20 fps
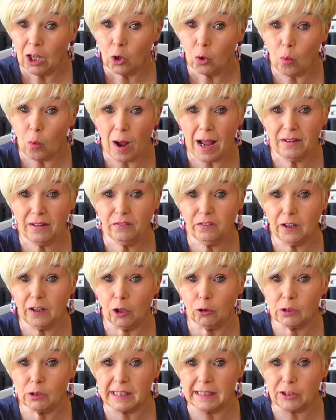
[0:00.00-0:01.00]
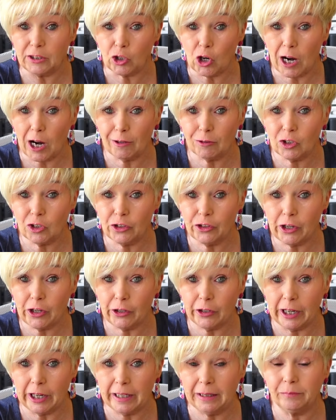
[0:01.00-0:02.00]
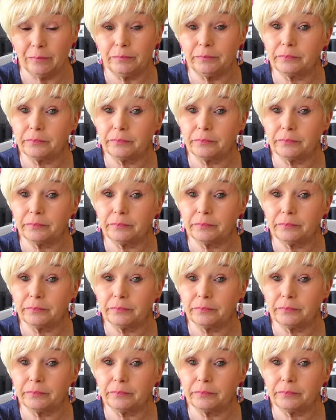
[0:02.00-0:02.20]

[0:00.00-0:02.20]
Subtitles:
Quite floaty trousers on it.